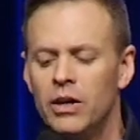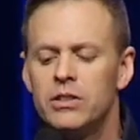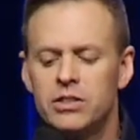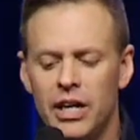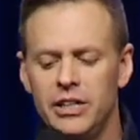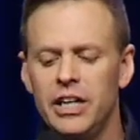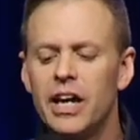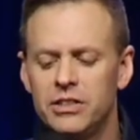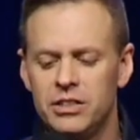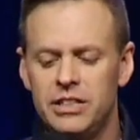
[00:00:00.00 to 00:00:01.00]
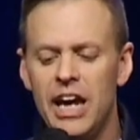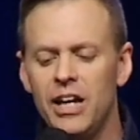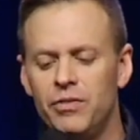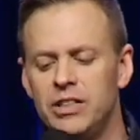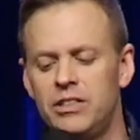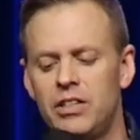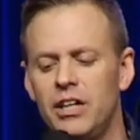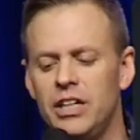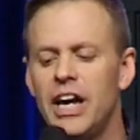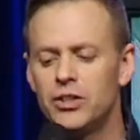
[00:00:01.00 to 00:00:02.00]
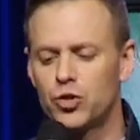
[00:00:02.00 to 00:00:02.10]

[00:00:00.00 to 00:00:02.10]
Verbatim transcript: said yes, David said yes,